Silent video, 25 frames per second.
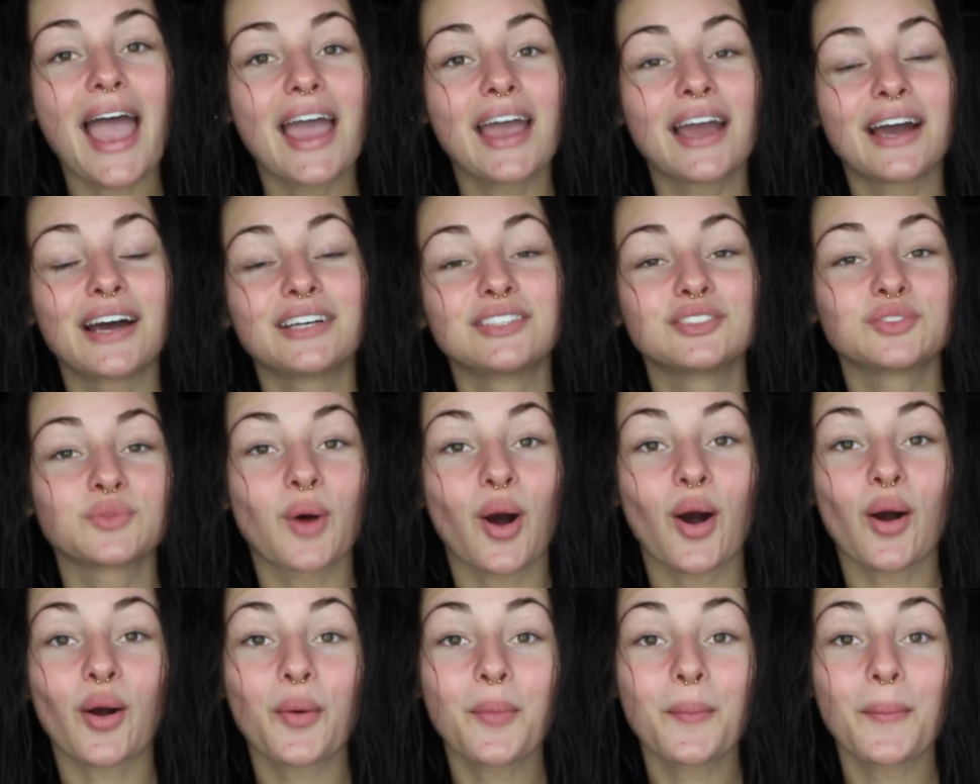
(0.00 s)
and
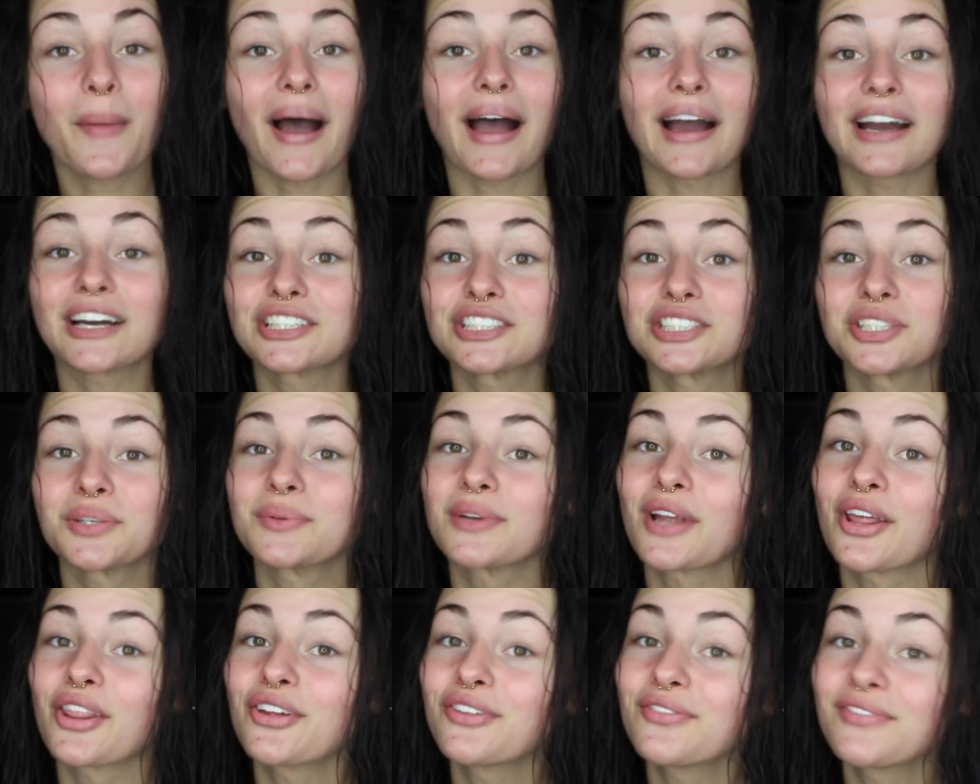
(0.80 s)
welcome back to
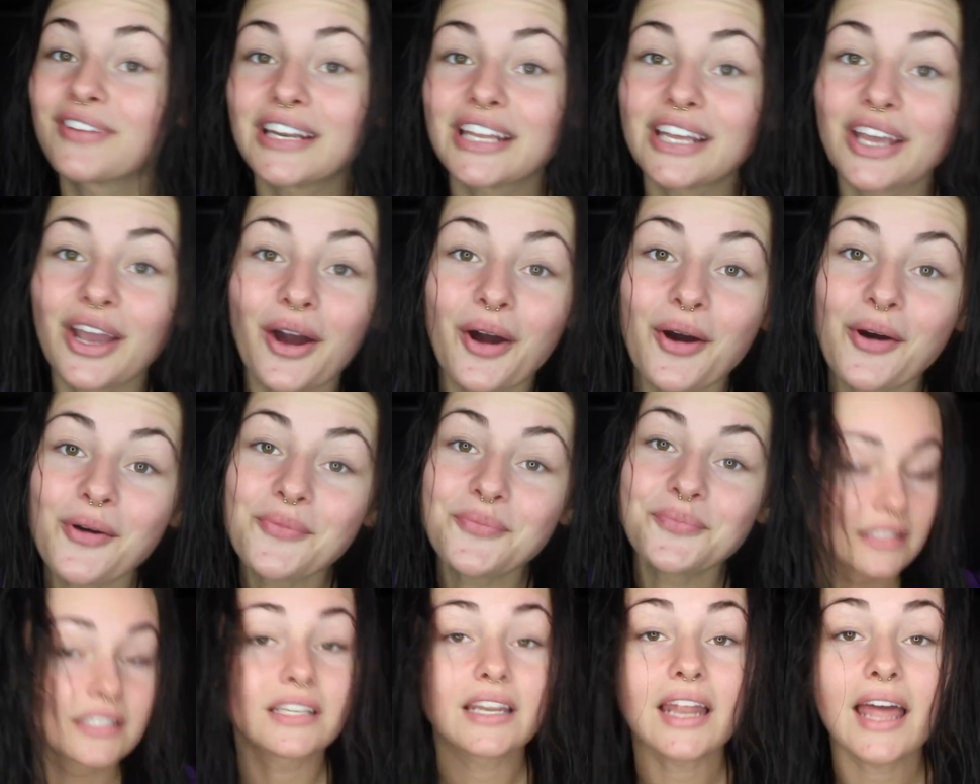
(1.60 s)
another
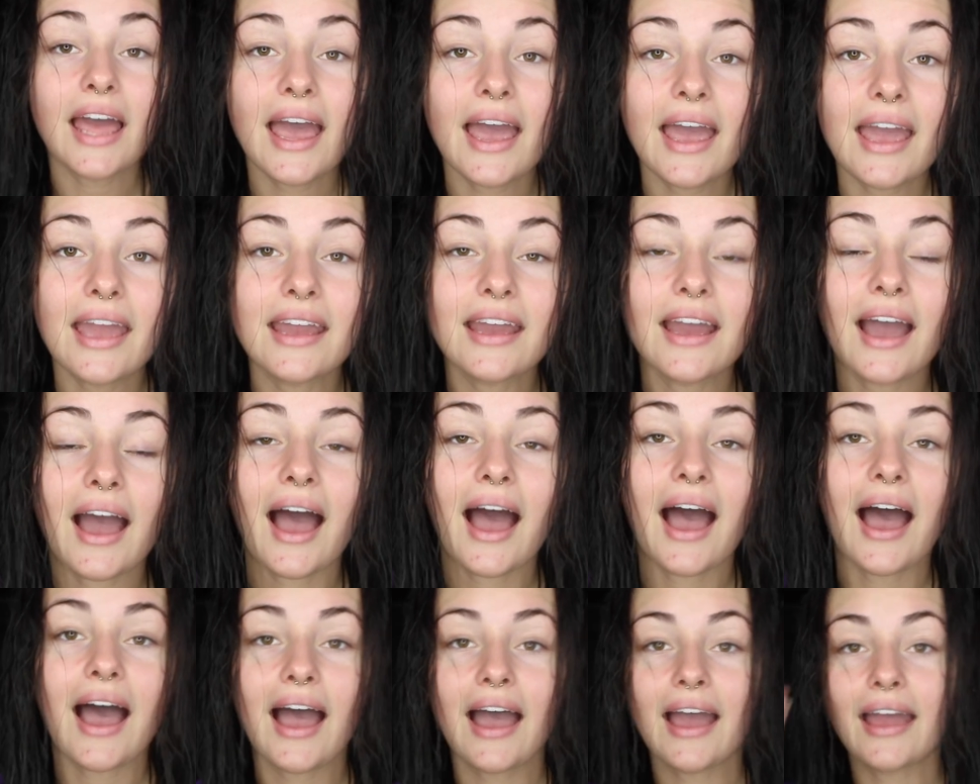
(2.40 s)
video. Today
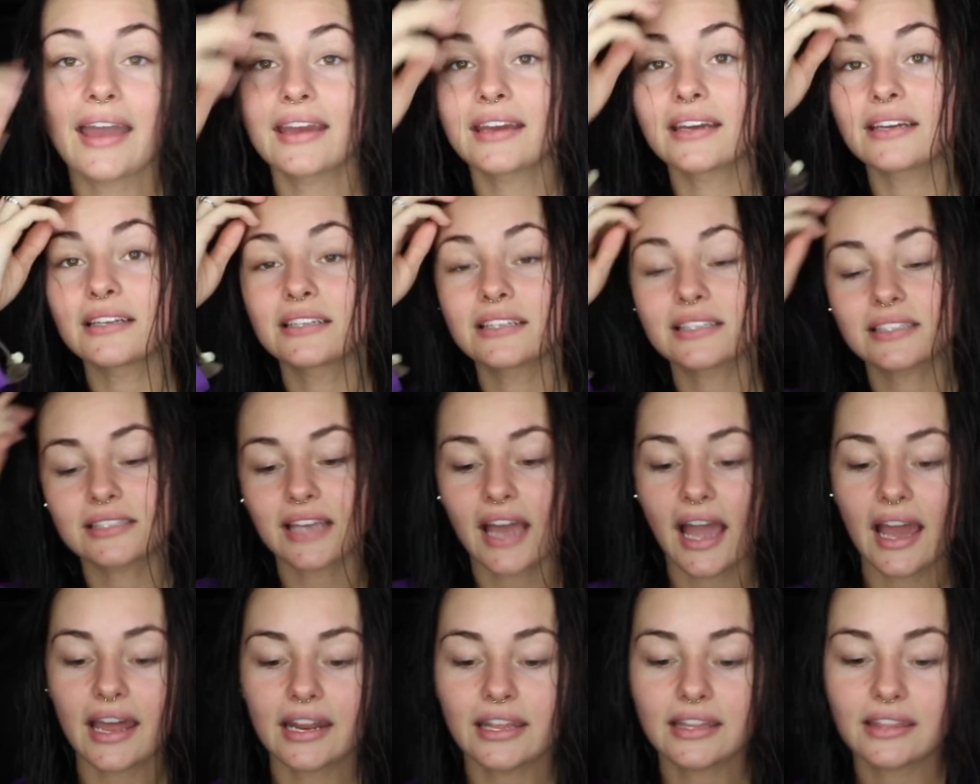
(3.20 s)
I
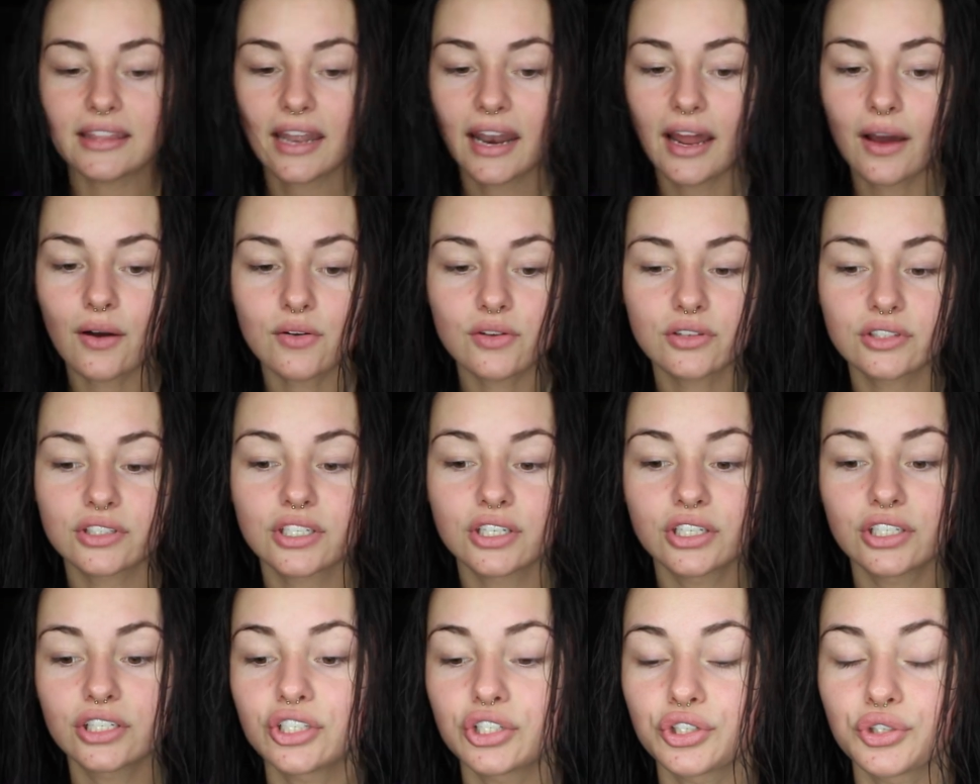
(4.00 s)
decided that I was
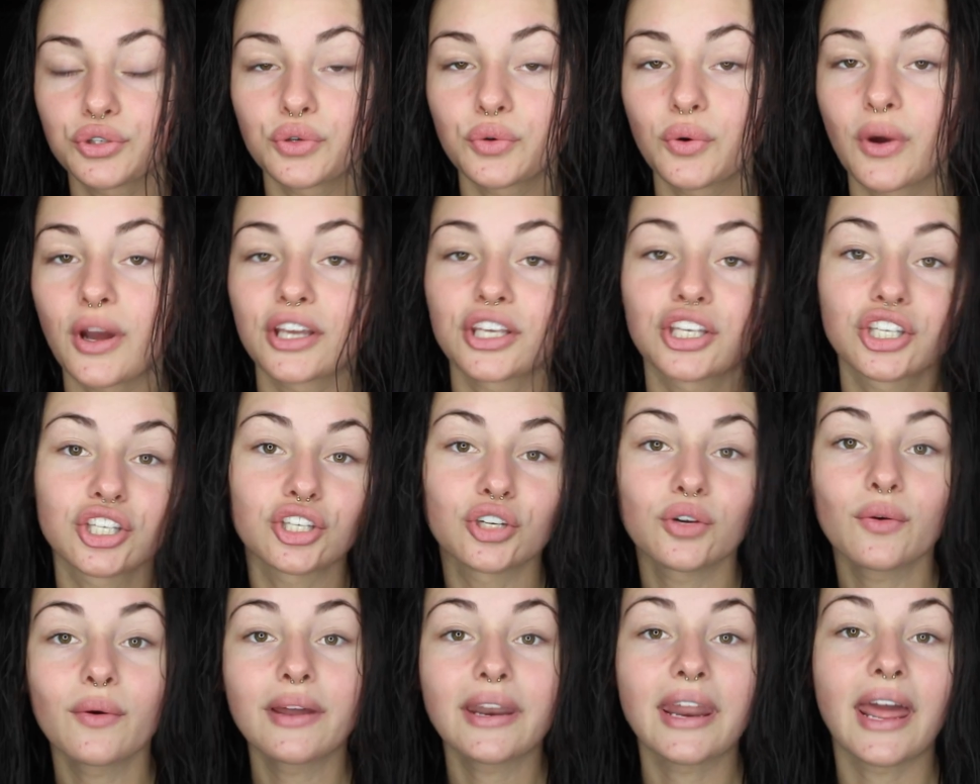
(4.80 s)
going to do a
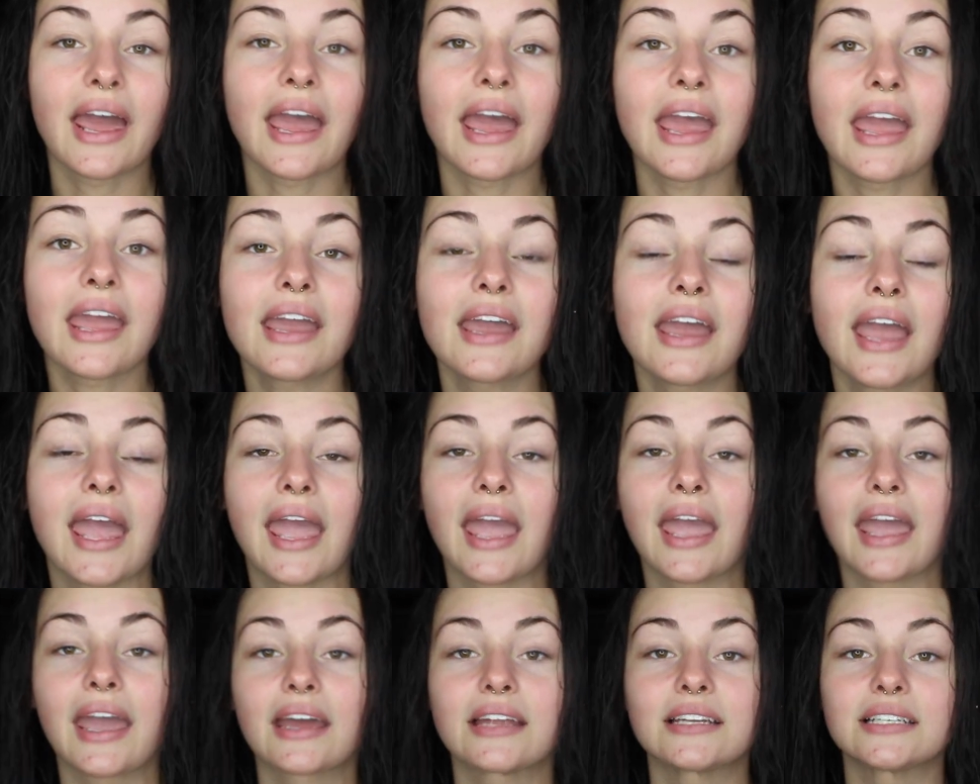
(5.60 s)
Q&A
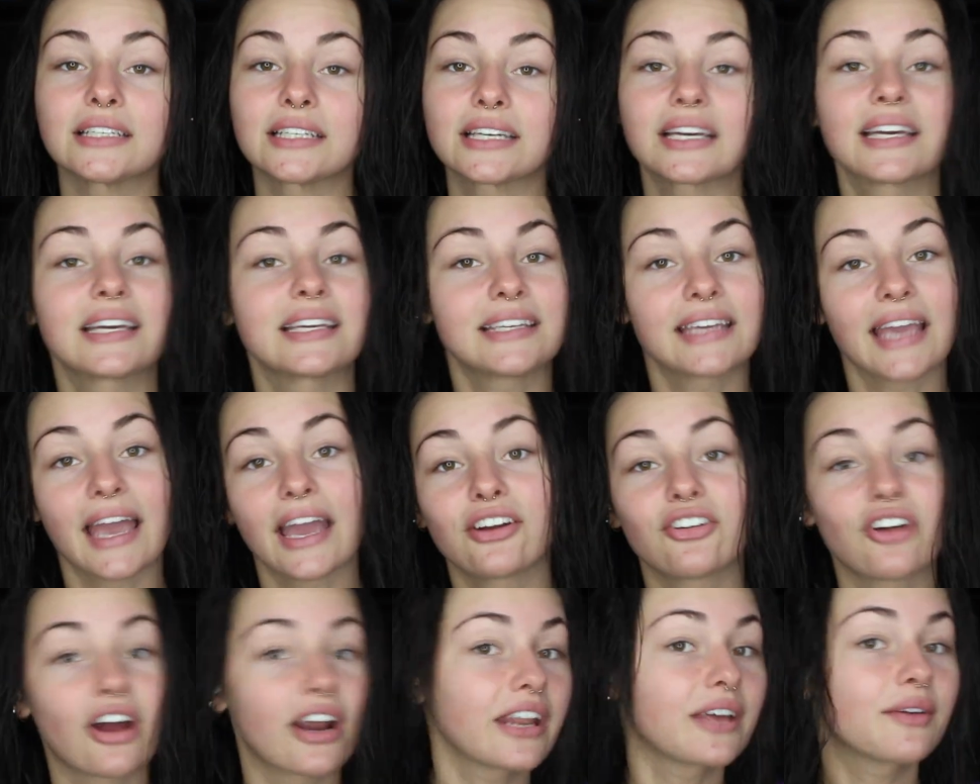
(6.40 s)
and like a
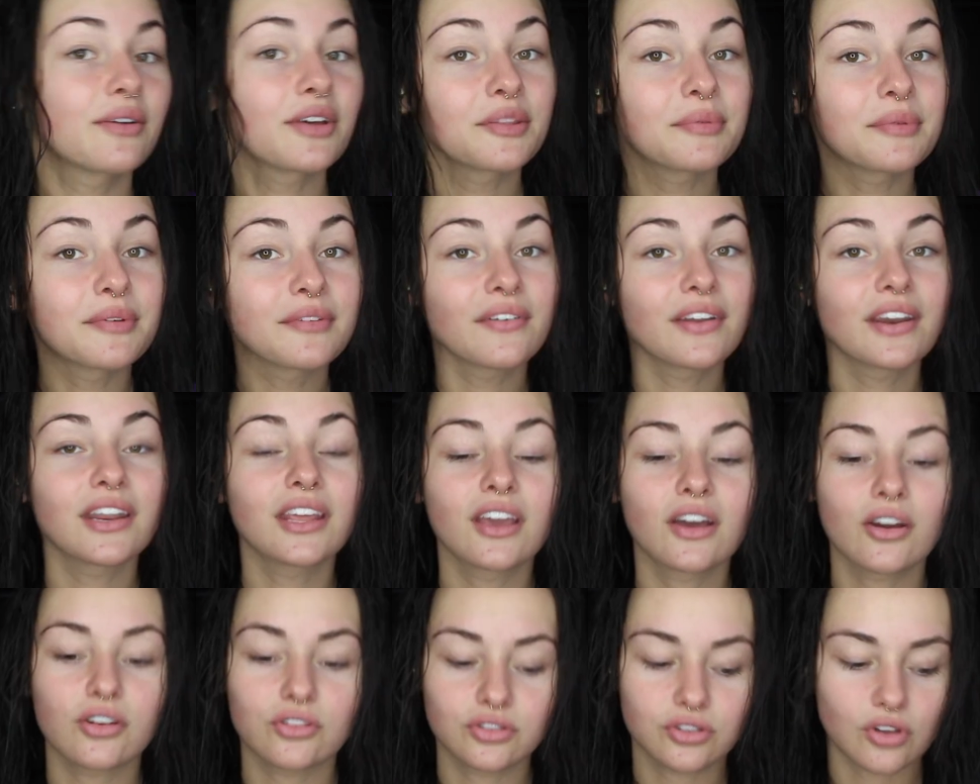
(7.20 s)
get ready with me video.